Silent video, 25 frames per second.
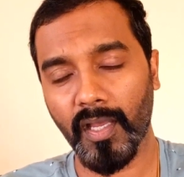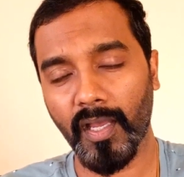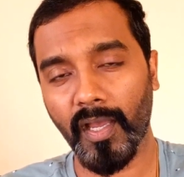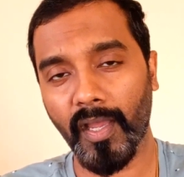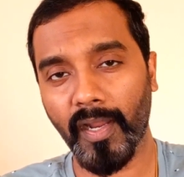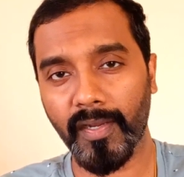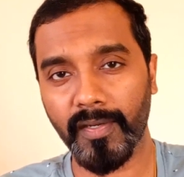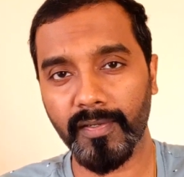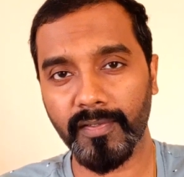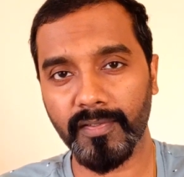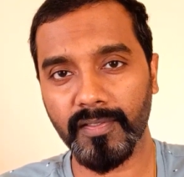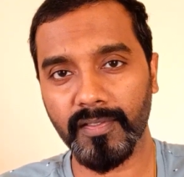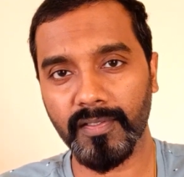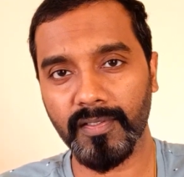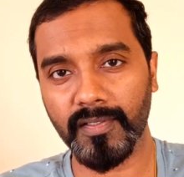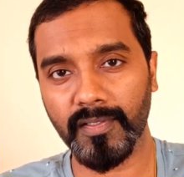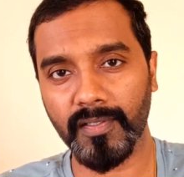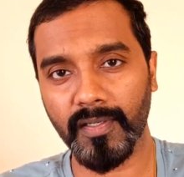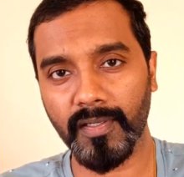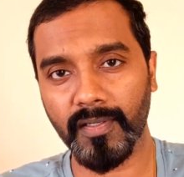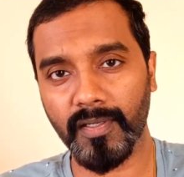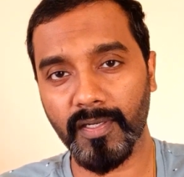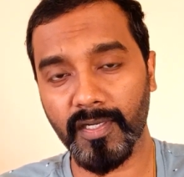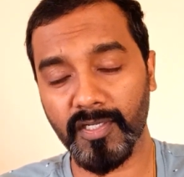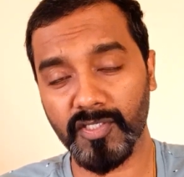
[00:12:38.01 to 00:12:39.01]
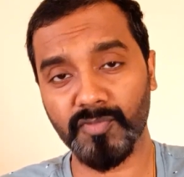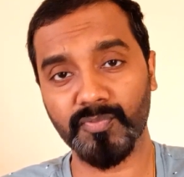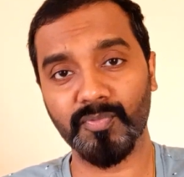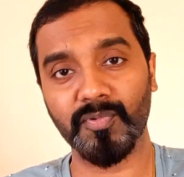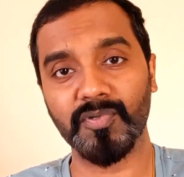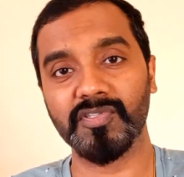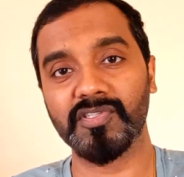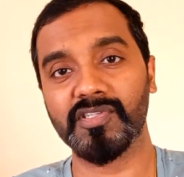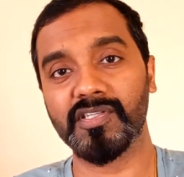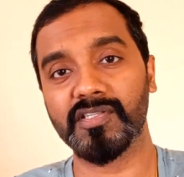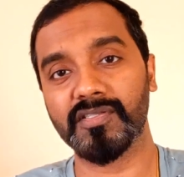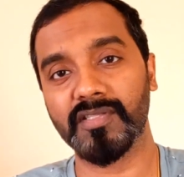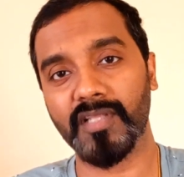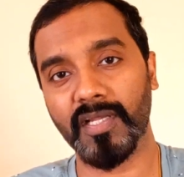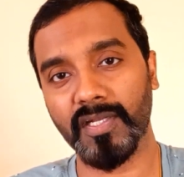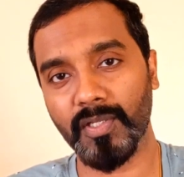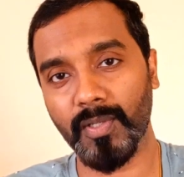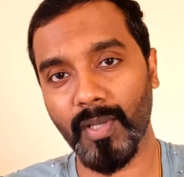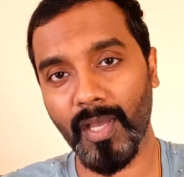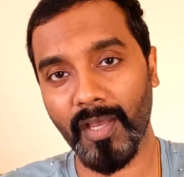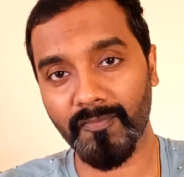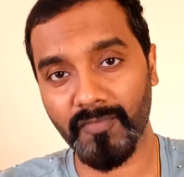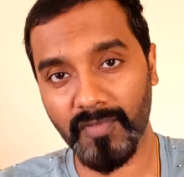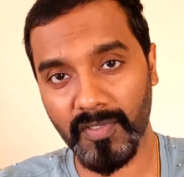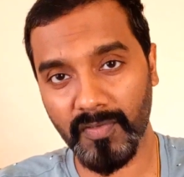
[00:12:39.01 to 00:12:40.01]
and the responses that
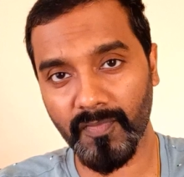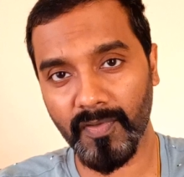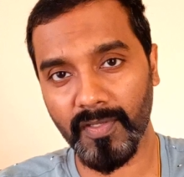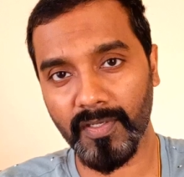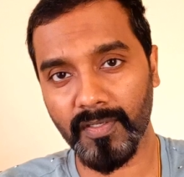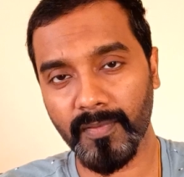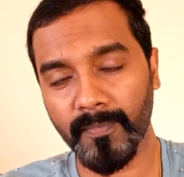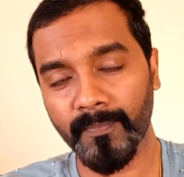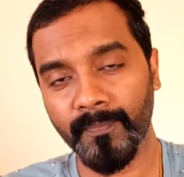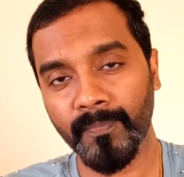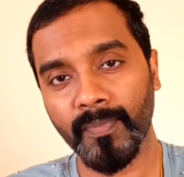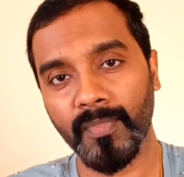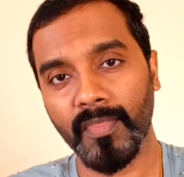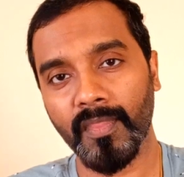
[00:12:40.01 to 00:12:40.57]
you have given